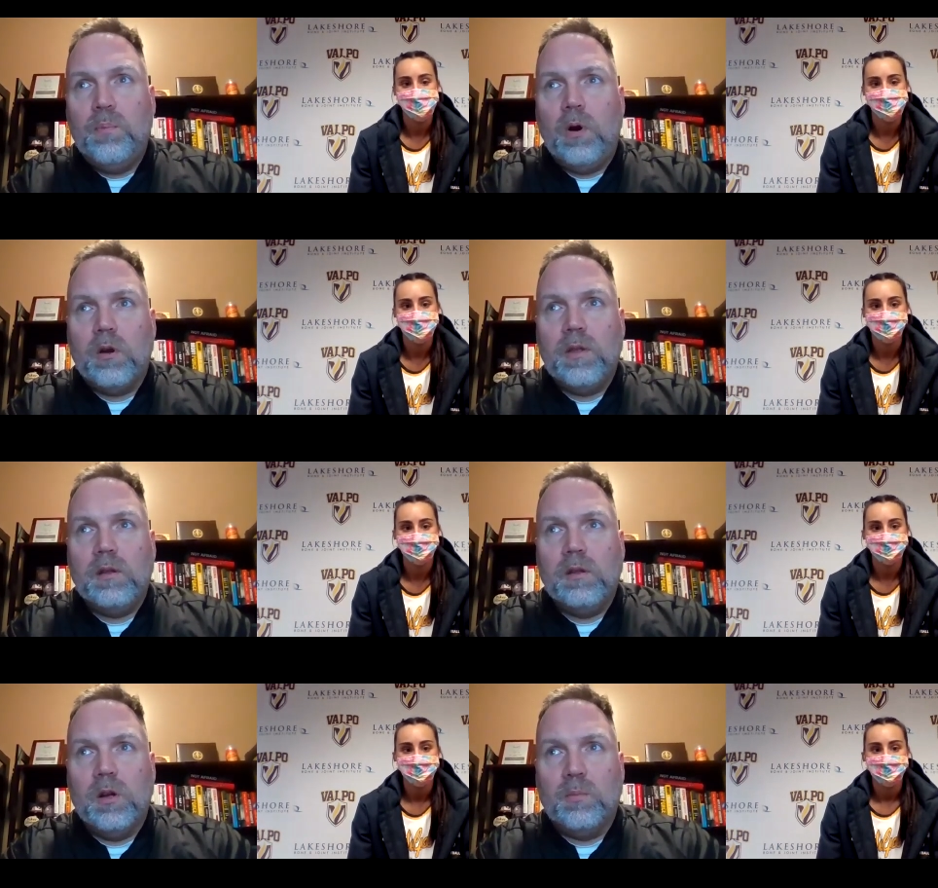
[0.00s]
Speaker 1: Part of
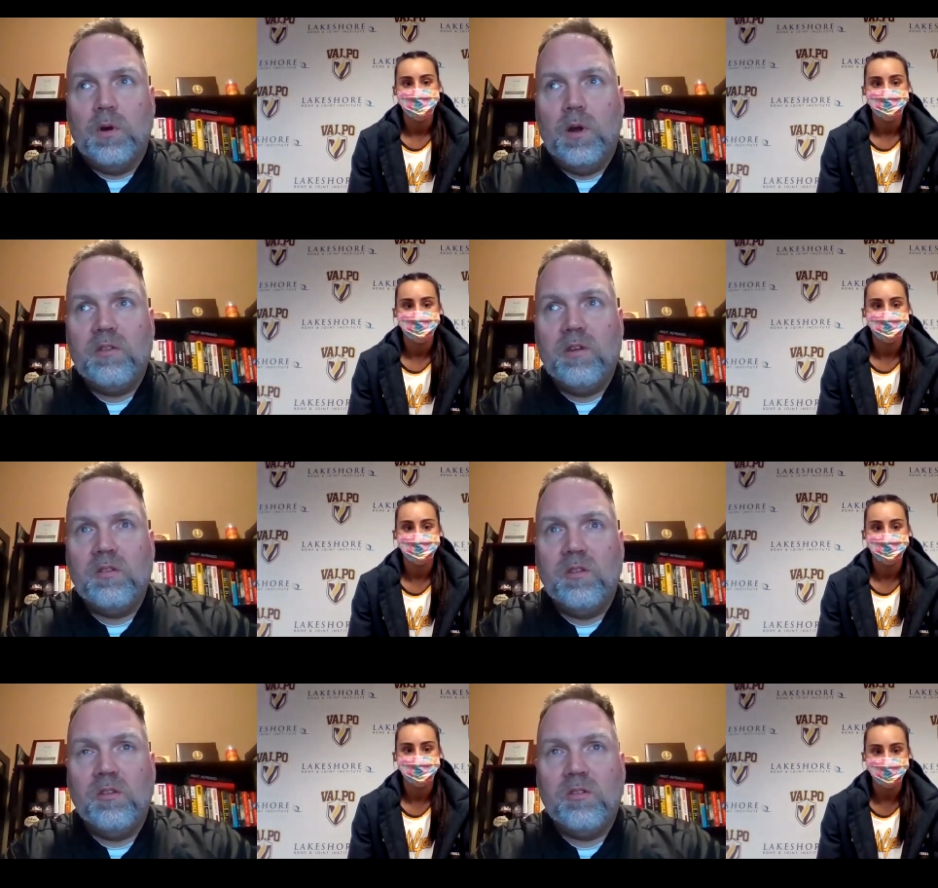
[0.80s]
that learning
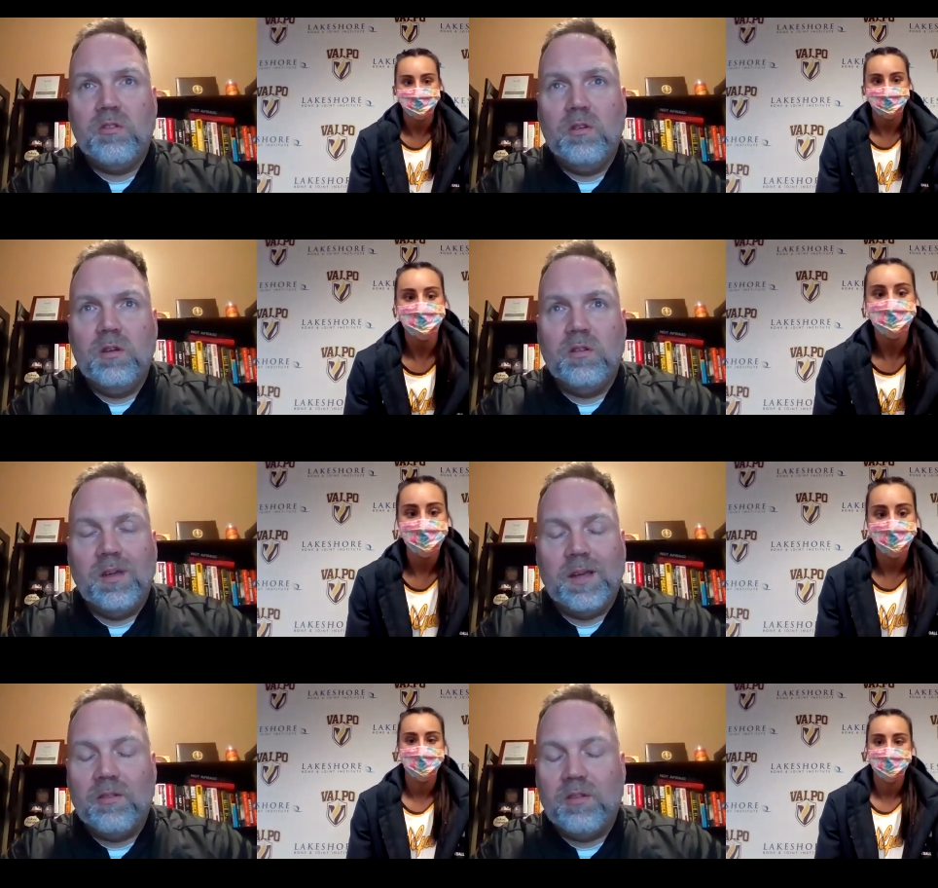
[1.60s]
process is, is
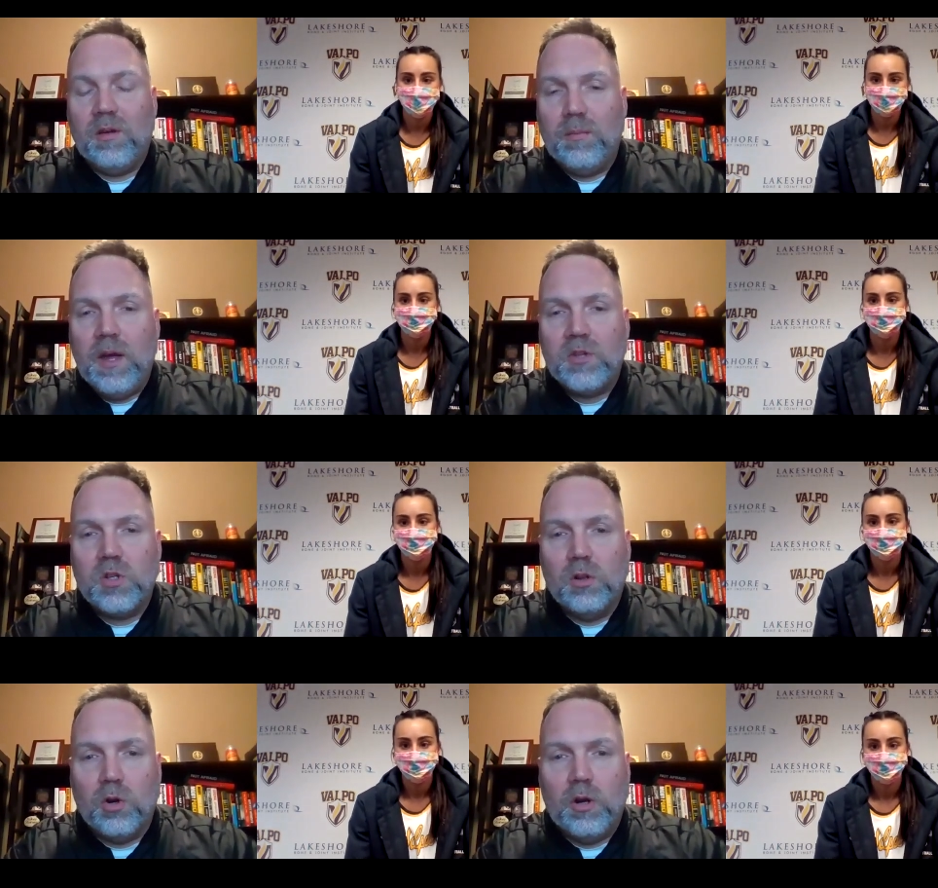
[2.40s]
I guess I'd
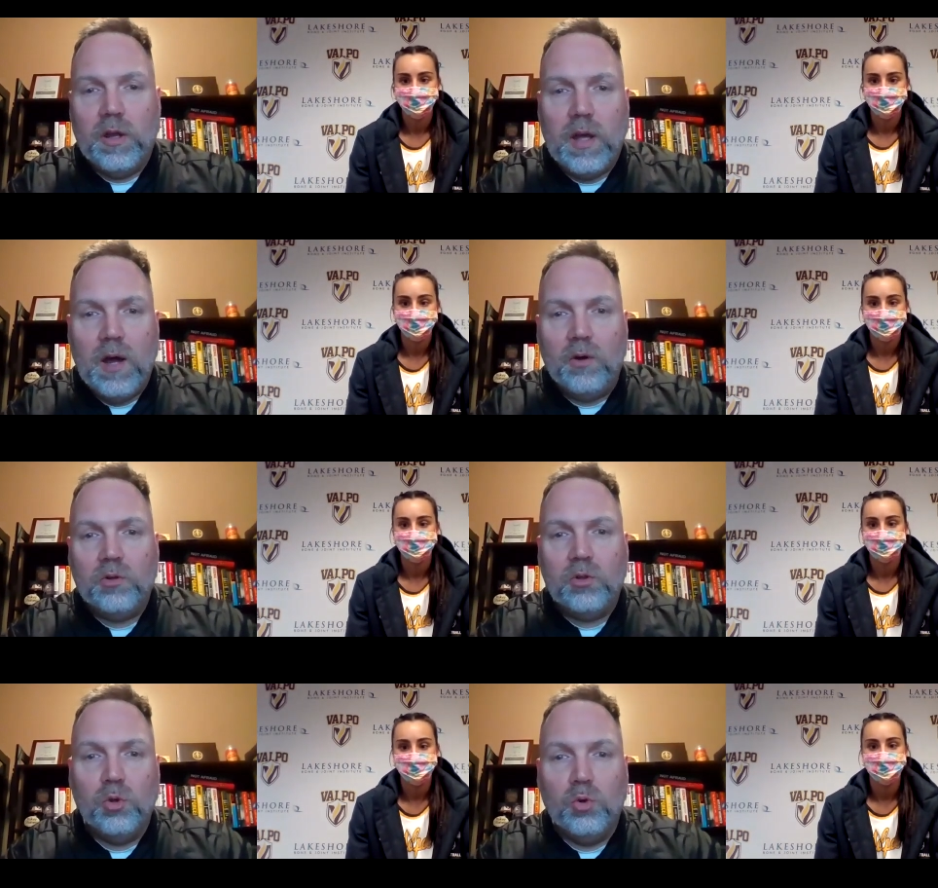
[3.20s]
imagine learning how
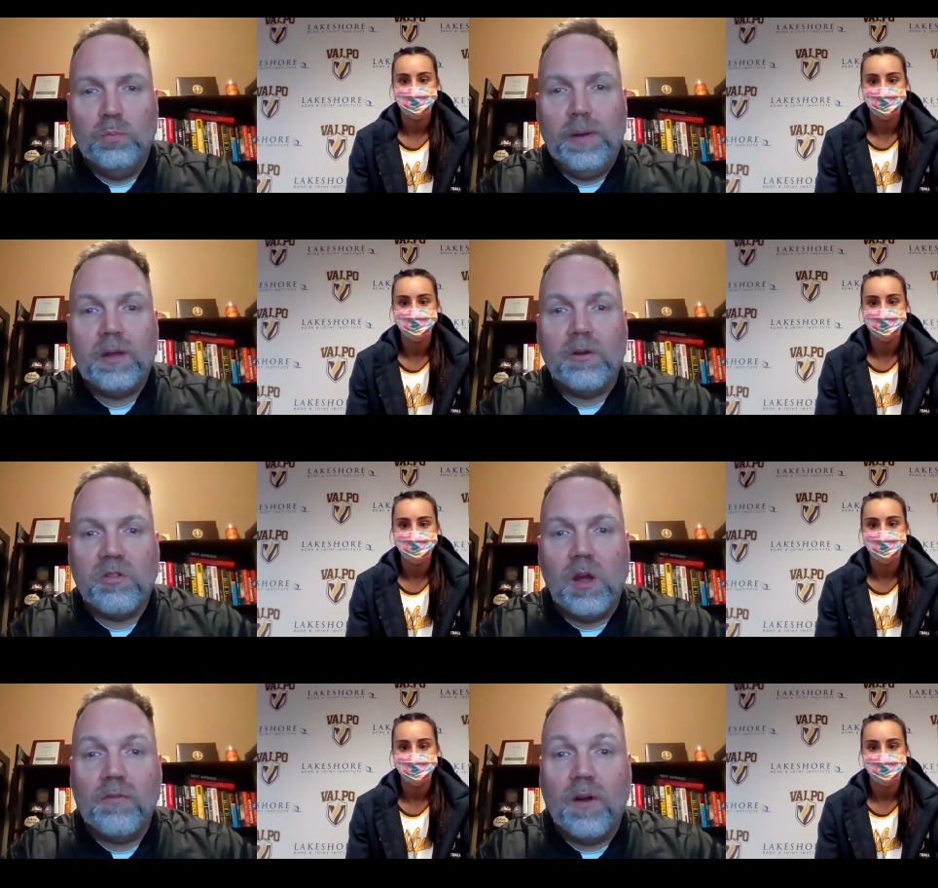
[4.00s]
to pick
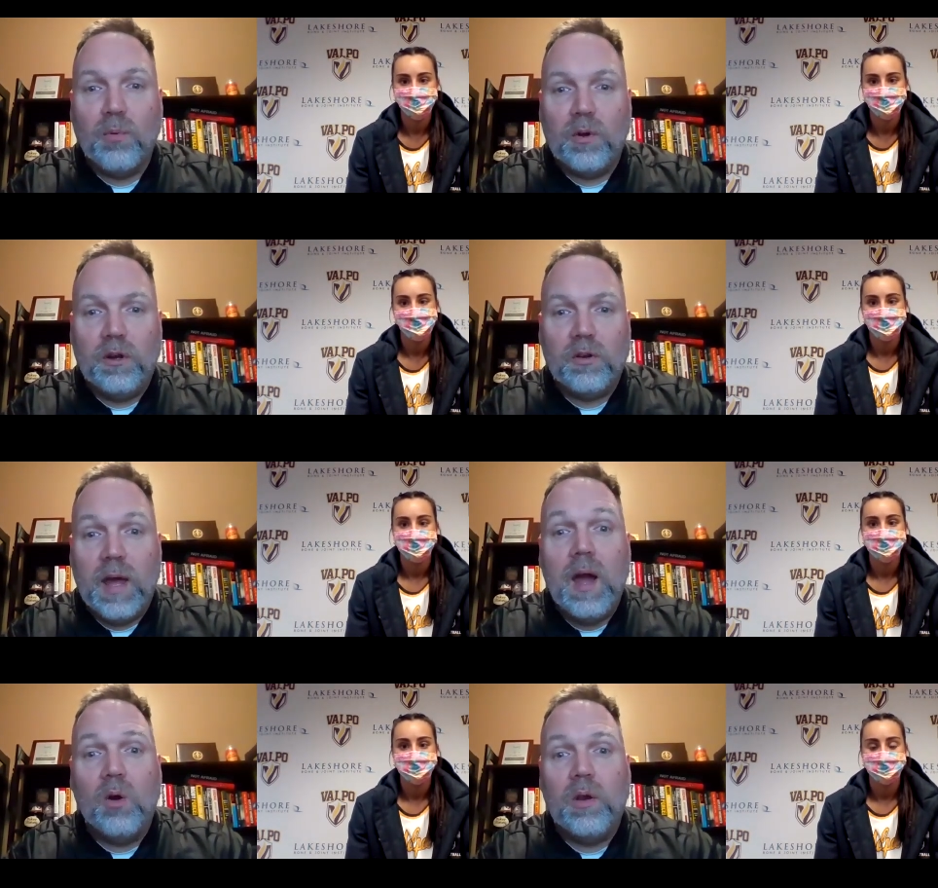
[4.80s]
yourself up when you're
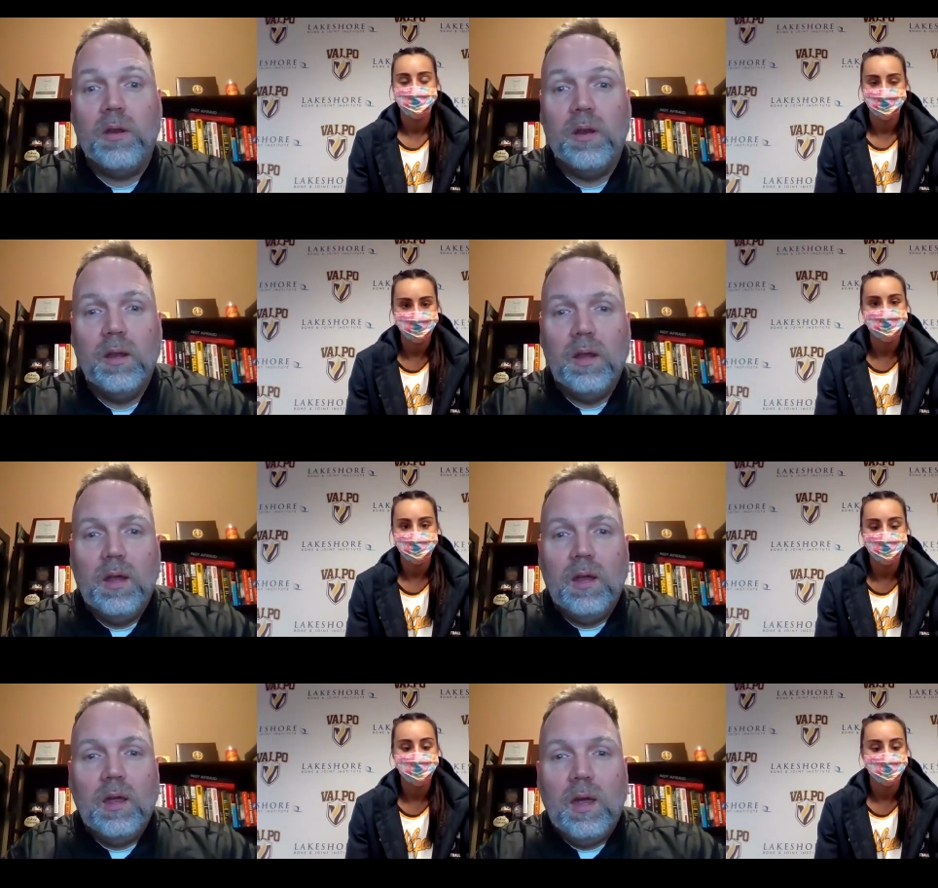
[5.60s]
down and
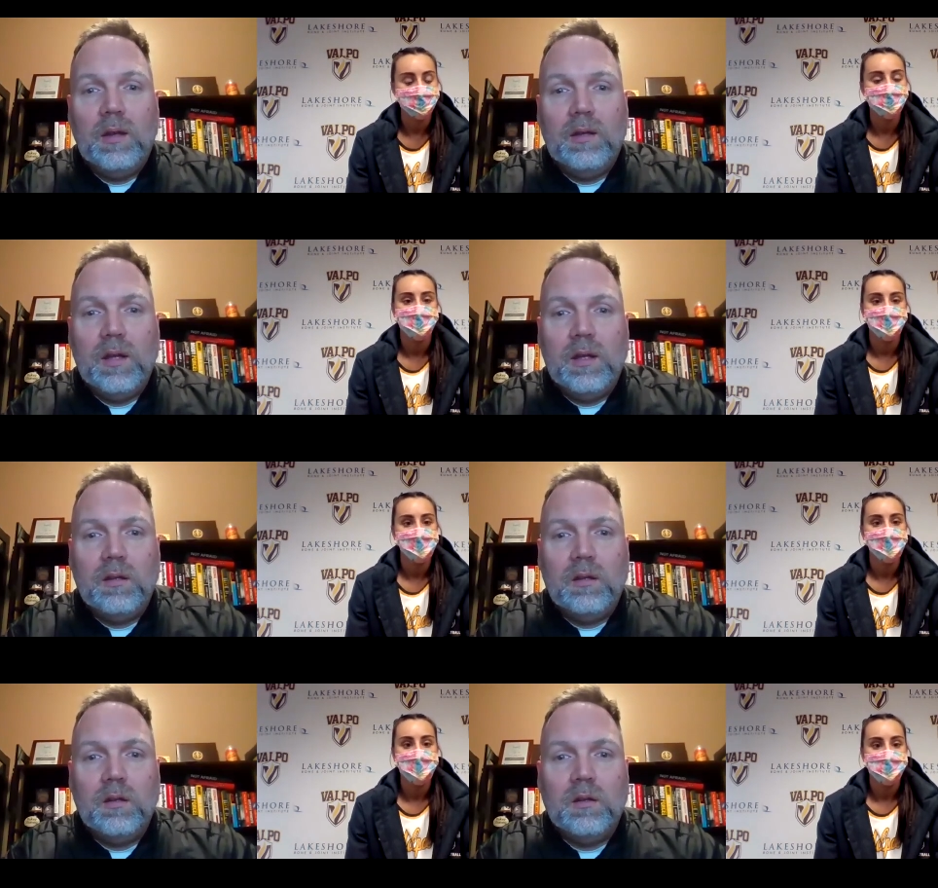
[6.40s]
and
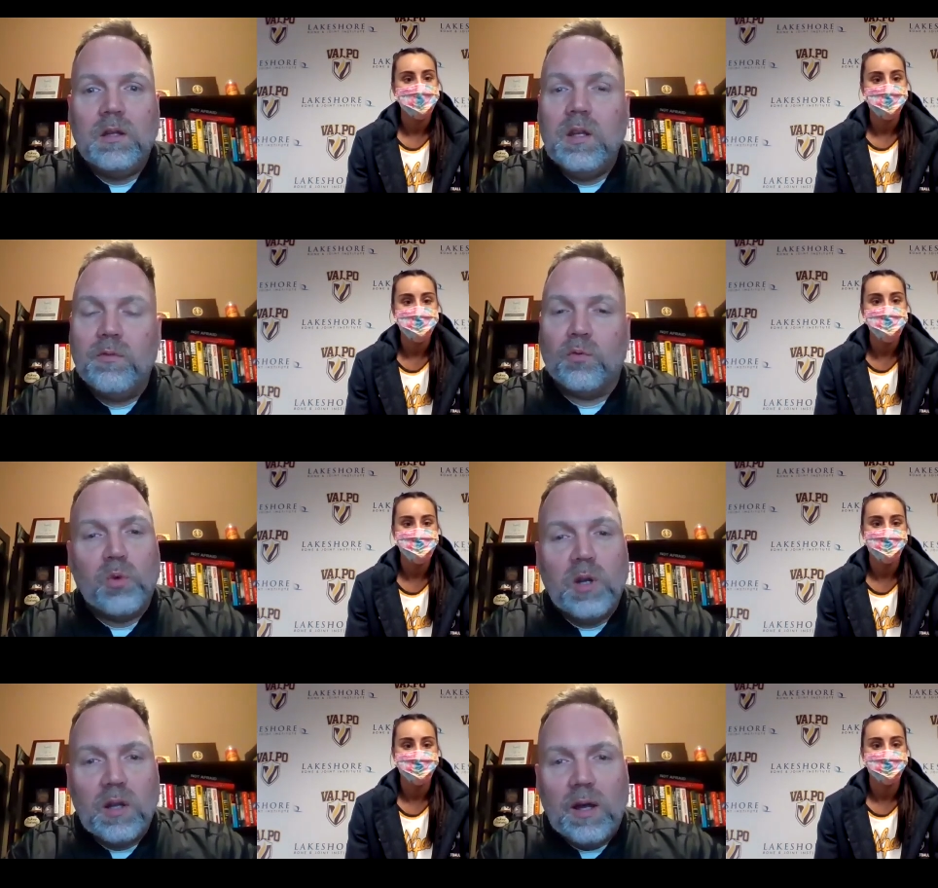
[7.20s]
and did you even
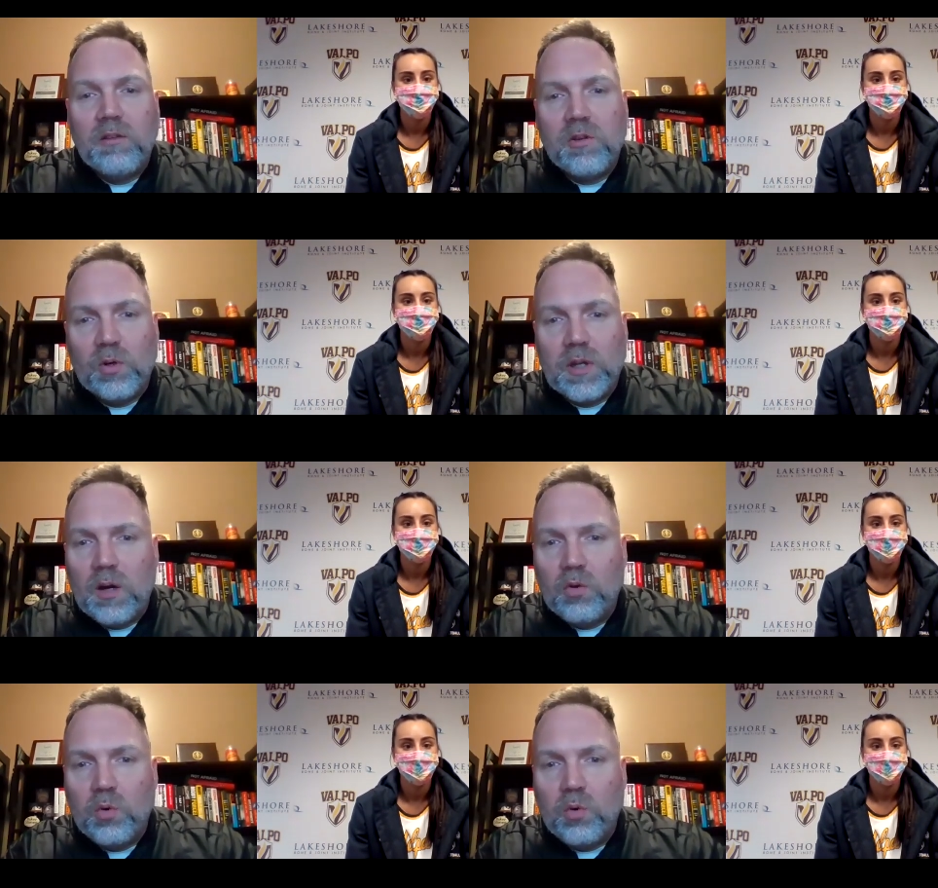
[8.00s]
realize you were down